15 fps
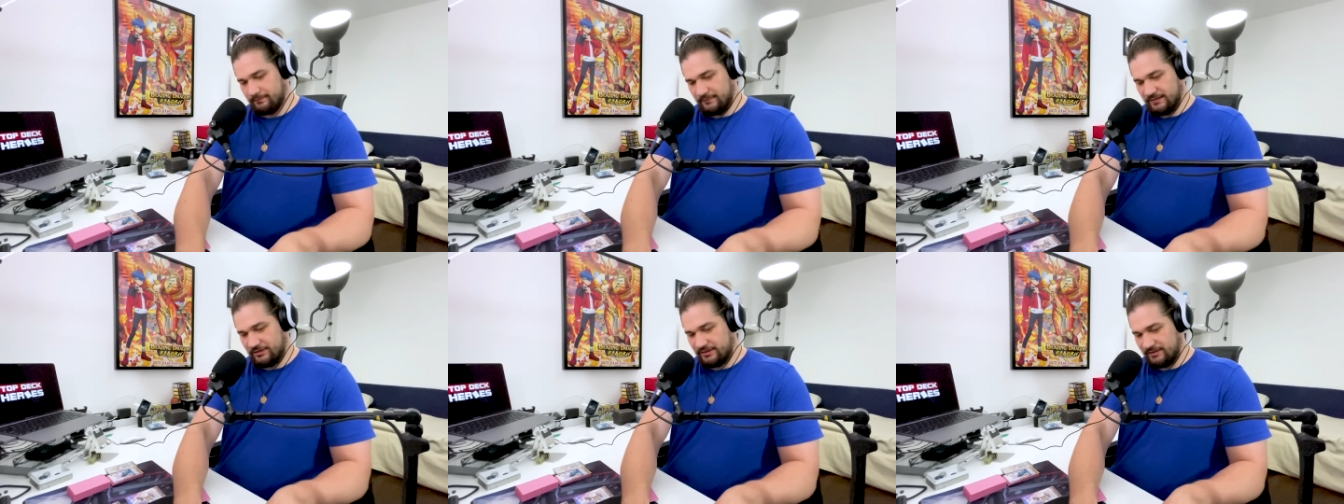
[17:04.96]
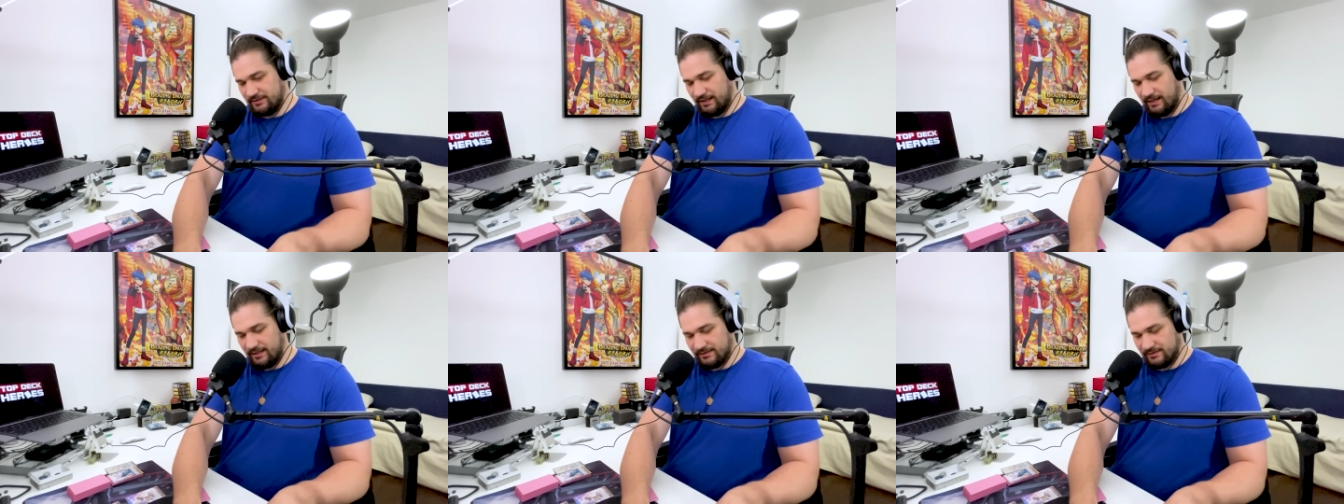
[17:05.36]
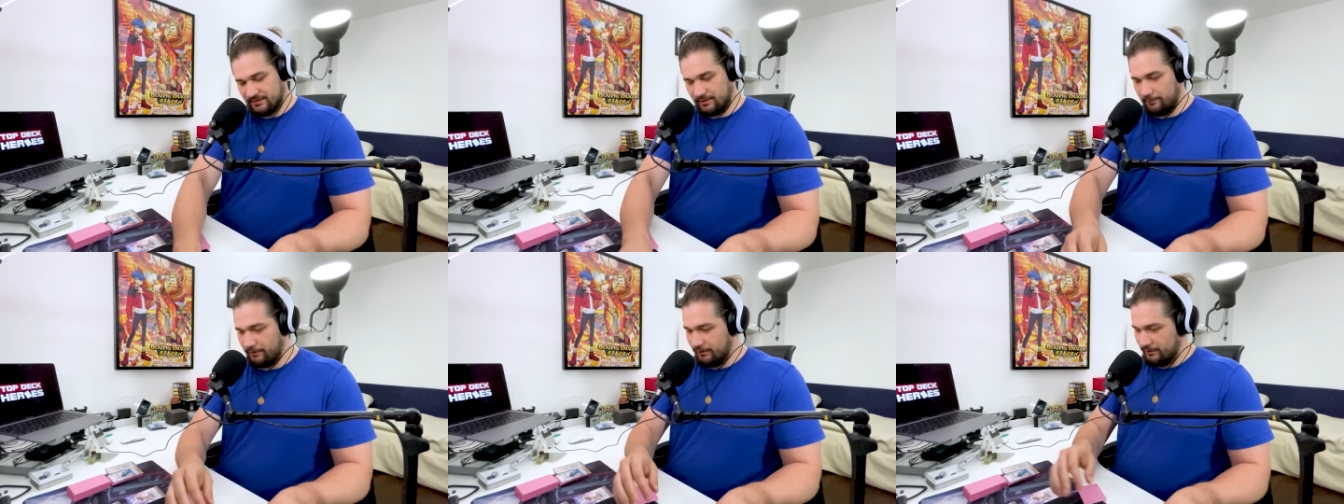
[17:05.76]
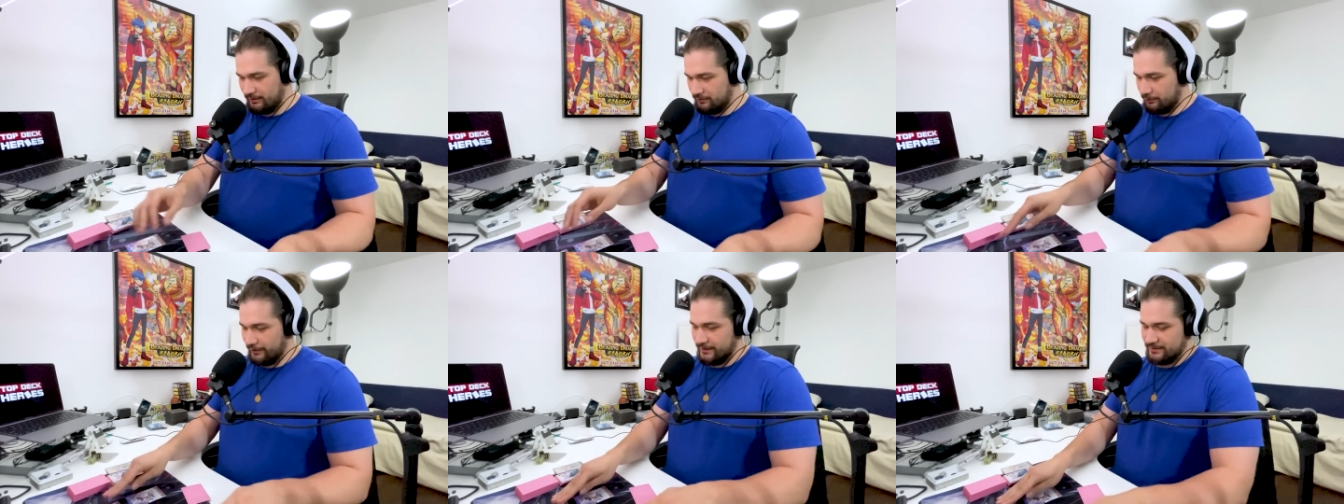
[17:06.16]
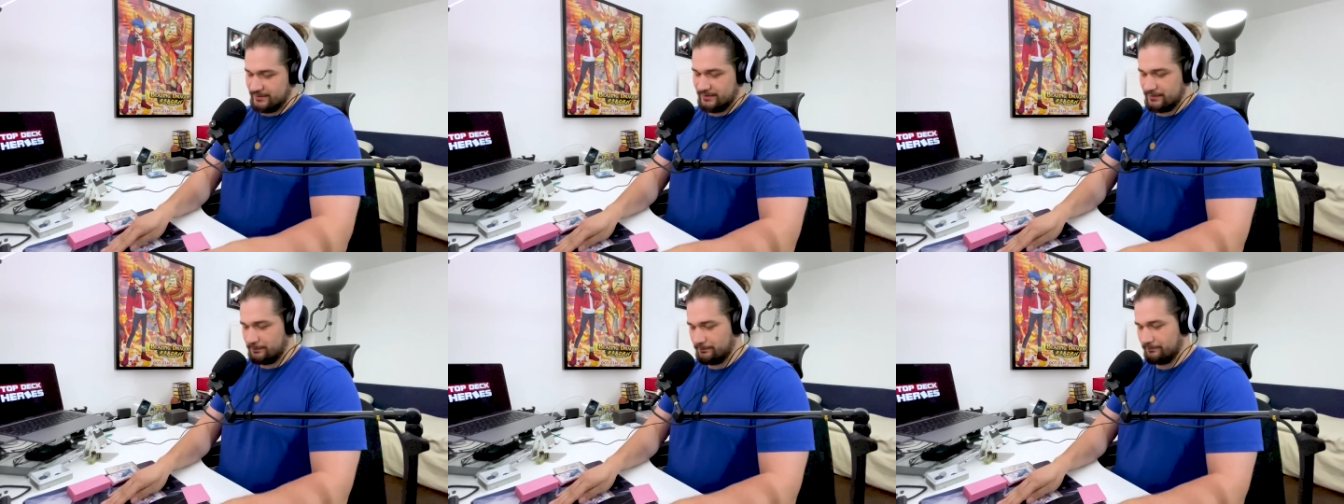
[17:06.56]
She has the ability
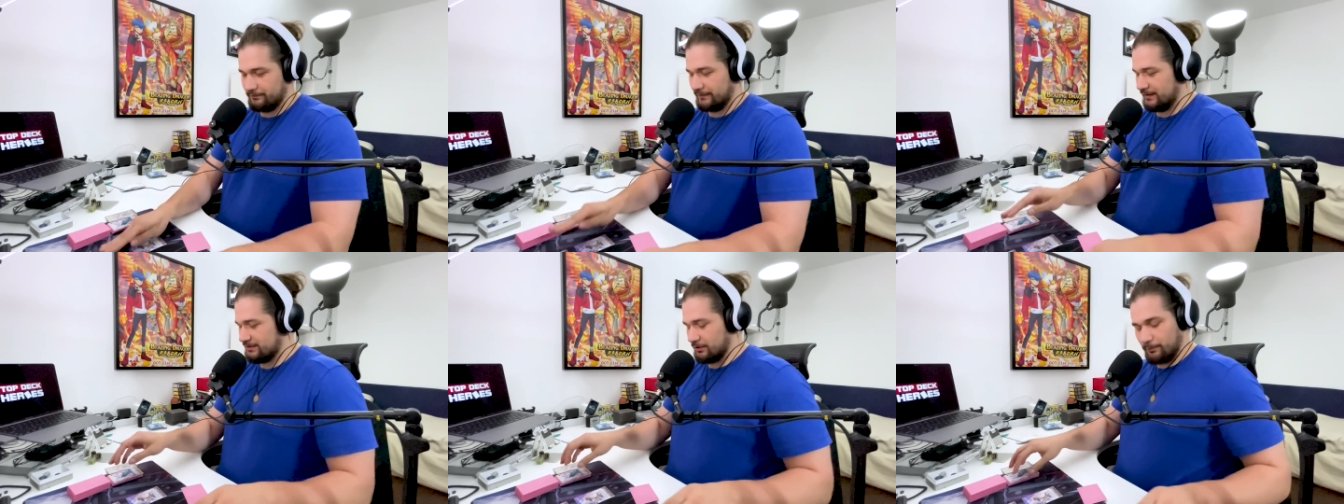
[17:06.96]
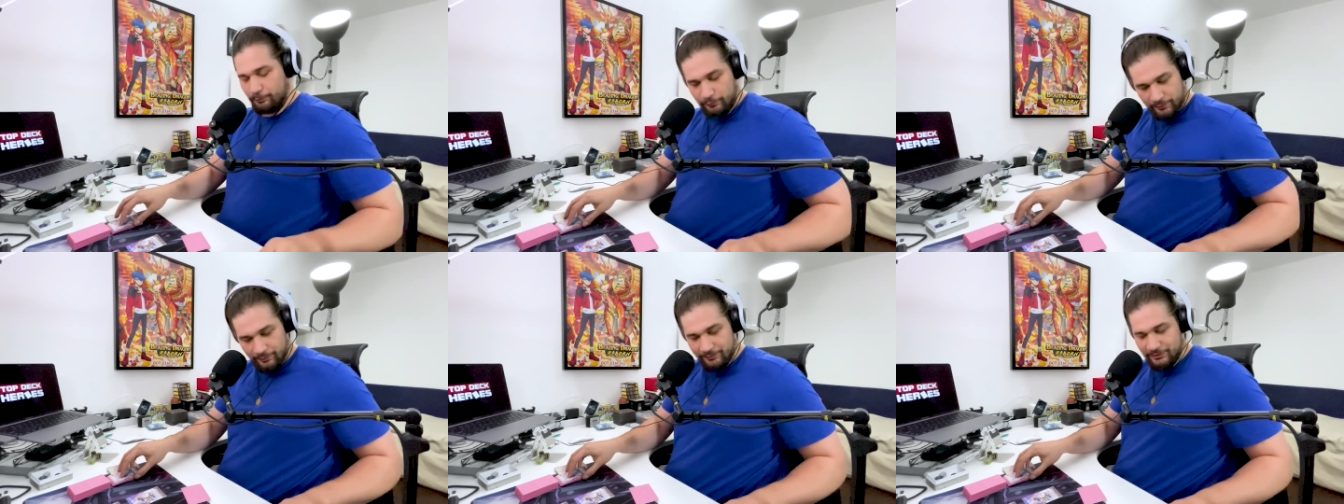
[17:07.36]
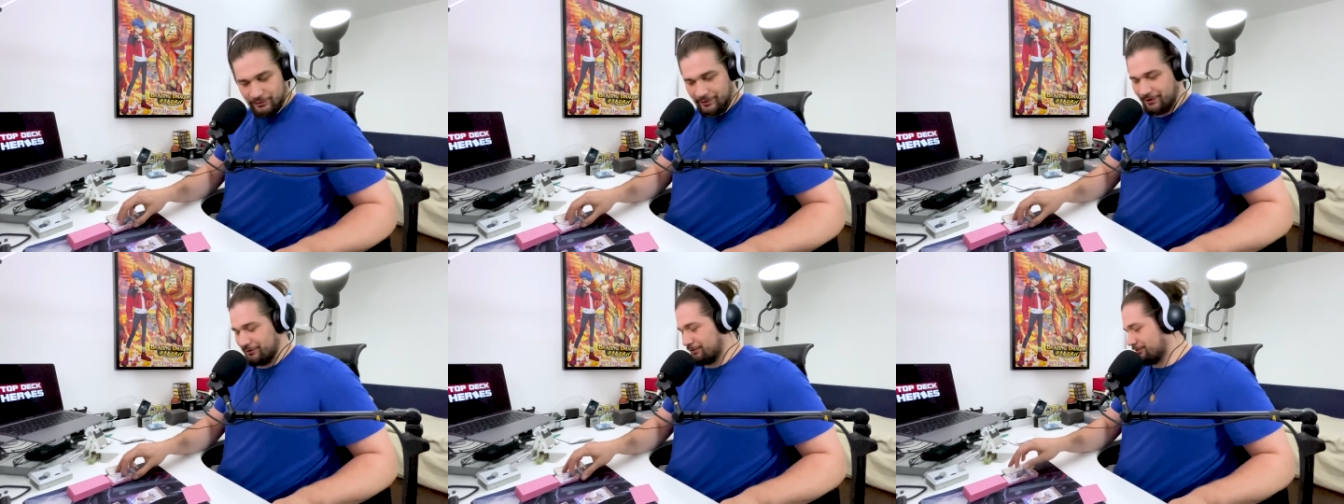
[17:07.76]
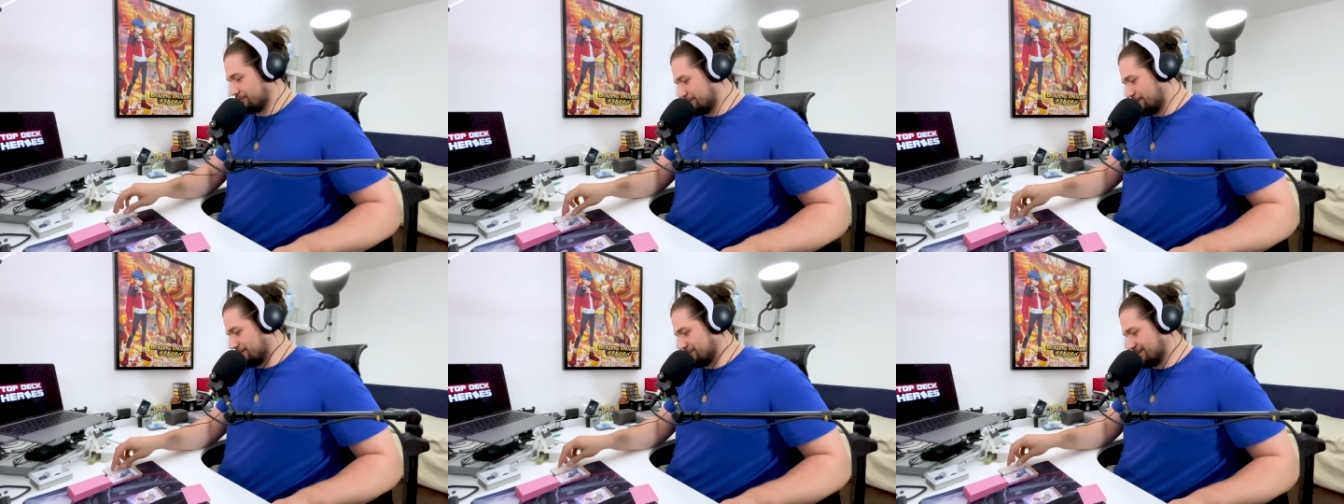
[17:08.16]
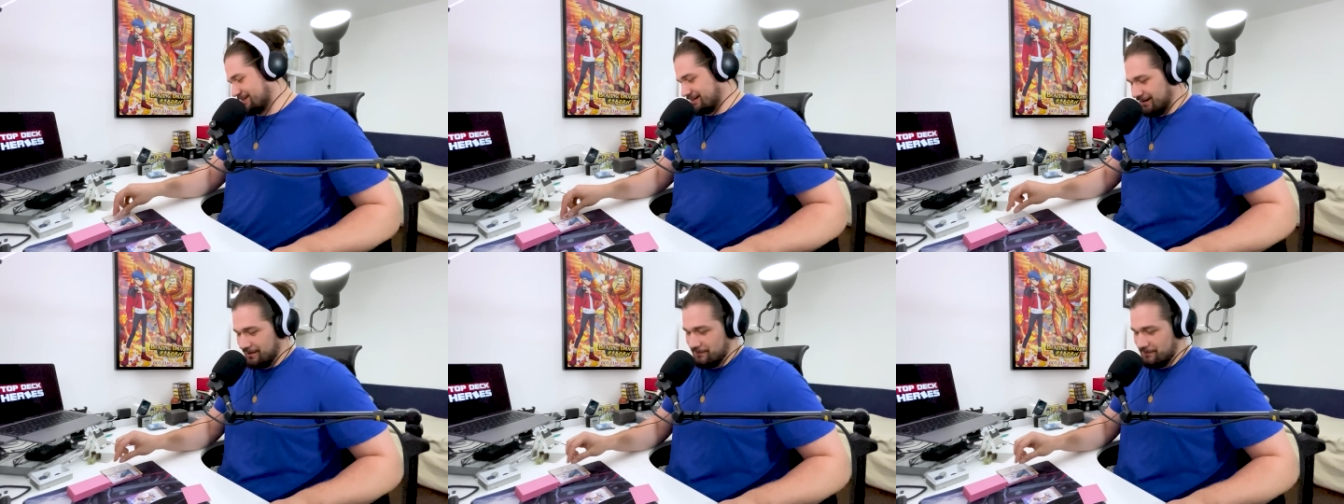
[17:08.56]
twice. Let's hope we don't trigger two triggers this time.